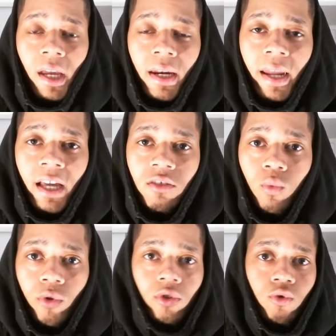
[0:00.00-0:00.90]
and that's
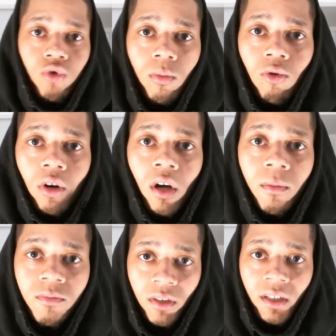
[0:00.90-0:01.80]
where the trouble
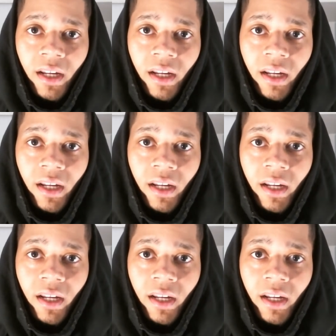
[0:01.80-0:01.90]
comes in.